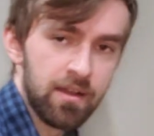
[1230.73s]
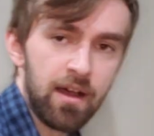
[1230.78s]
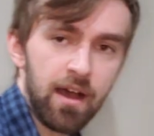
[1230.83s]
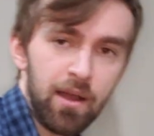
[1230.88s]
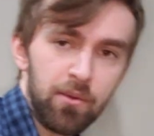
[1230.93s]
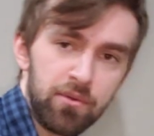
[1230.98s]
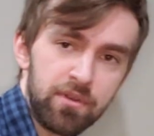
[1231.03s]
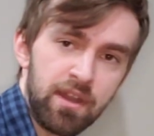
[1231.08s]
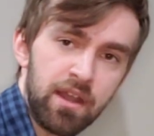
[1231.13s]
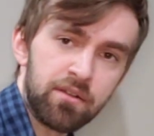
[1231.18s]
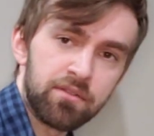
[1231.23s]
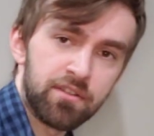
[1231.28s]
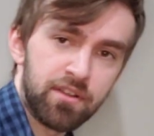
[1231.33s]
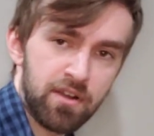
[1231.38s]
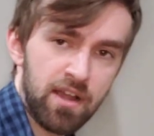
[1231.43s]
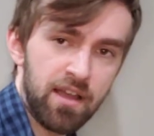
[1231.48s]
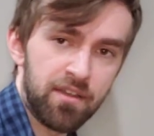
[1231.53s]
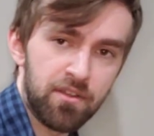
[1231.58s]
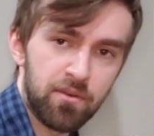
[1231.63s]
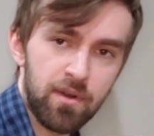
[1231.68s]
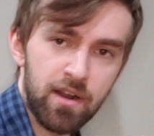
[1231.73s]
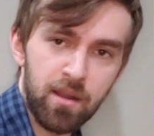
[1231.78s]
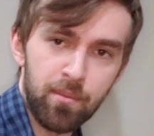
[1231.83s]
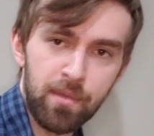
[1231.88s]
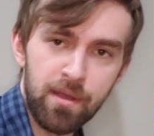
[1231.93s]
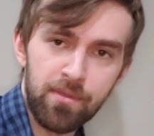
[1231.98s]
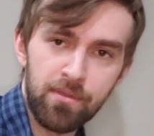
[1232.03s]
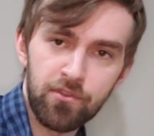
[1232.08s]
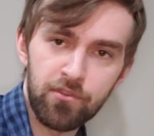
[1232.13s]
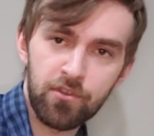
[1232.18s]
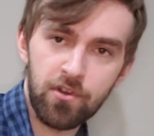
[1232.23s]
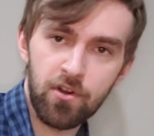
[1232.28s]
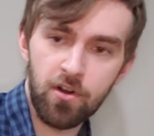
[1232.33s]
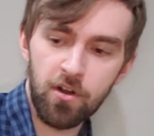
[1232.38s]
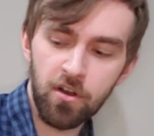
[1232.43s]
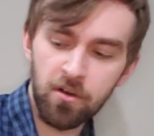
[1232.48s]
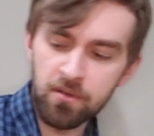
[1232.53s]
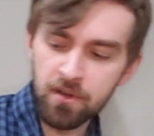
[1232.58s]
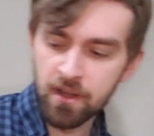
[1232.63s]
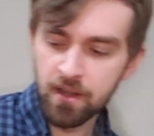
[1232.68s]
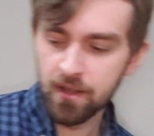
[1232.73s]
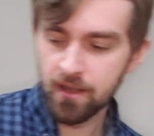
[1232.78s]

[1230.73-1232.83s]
I would definitely highly recommend the Scar.